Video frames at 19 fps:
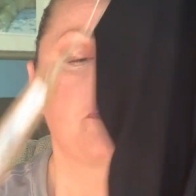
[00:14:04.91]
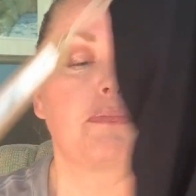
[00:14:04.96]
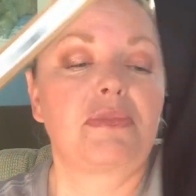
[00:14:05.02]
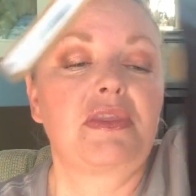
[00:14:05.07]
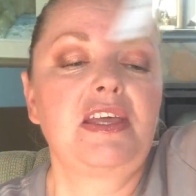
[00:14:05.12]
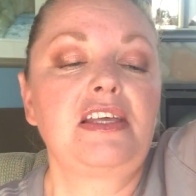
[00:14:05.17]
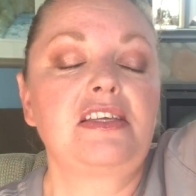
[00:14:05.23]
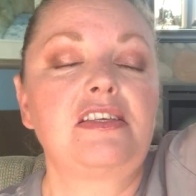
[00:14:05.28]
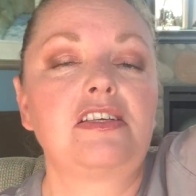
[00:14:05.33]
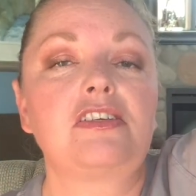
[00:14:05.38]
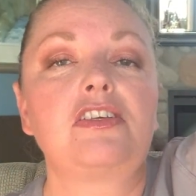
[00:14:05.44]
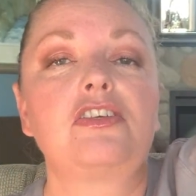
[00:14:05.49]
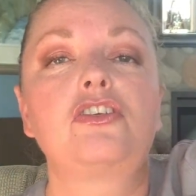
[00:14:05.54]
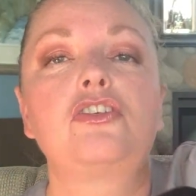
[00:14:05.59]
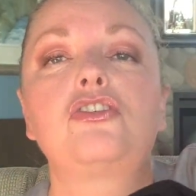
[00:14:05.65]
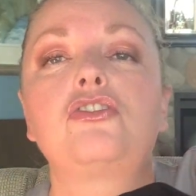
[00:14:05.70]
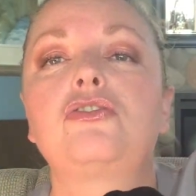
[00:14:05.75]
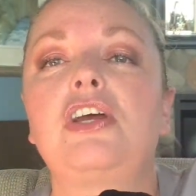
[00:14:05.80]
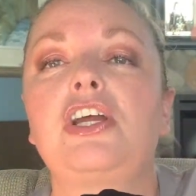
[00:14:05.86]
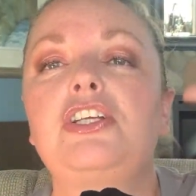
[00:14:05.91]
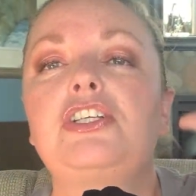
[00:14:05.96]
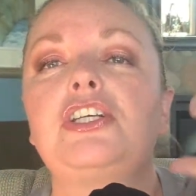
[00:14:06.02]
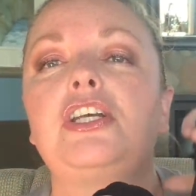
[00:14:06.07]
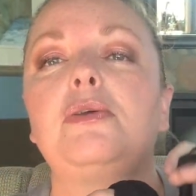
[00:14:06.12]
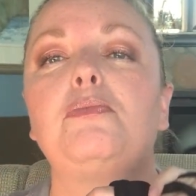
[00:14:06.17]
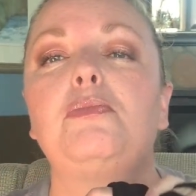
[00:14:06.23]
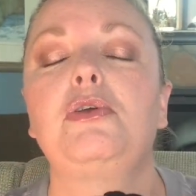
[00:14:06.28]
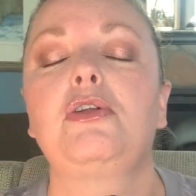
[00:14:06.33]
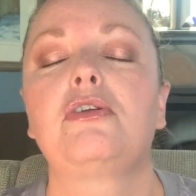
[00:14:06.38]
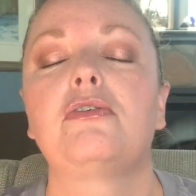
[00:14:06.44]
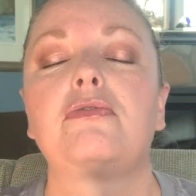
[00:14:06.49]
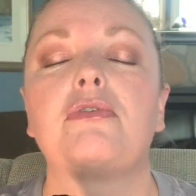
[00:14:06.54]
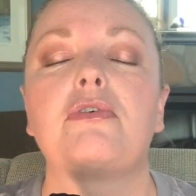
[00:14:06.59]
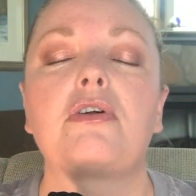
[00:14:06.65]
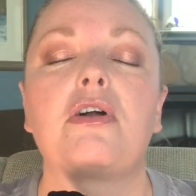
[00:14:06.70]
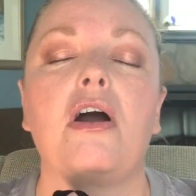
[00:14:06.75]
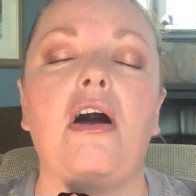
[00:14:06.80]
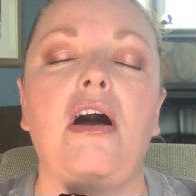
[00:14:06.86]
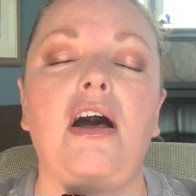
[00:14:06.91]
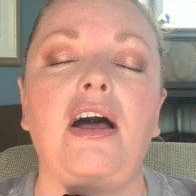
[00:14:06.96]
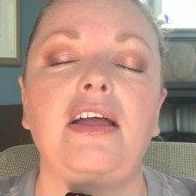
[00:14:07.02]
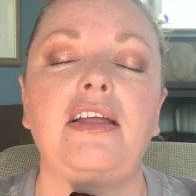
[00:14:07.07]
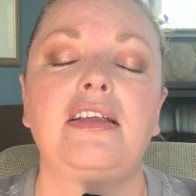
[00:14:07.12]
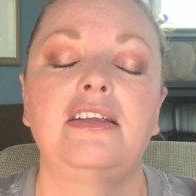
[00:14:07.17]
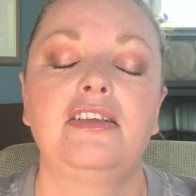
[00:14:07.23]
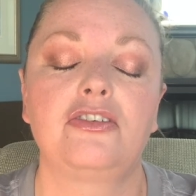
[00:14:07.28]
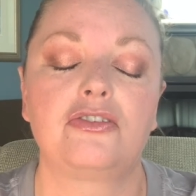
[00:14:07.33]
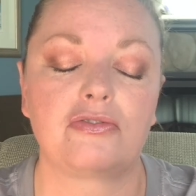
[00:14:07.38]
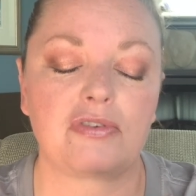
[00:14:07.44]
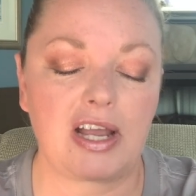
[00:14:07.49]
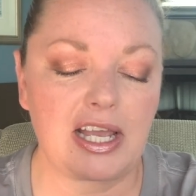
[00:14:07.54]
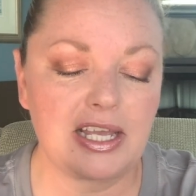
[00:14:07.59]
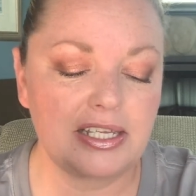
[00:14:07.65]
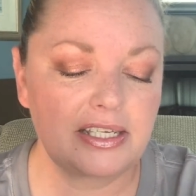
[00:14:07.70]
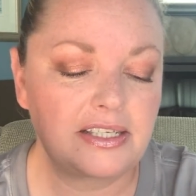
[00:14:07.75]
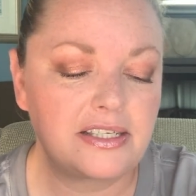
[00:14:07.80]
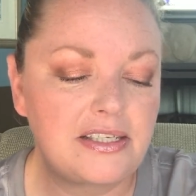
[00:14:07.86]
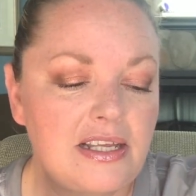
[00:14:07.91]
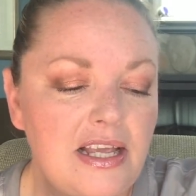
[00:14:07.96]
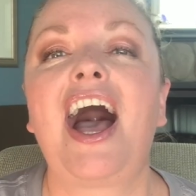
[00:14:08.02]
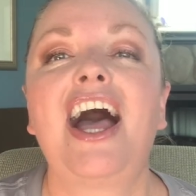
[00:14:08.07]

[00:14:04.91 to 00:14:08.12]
This is a stretchy, beautiful cotton dress.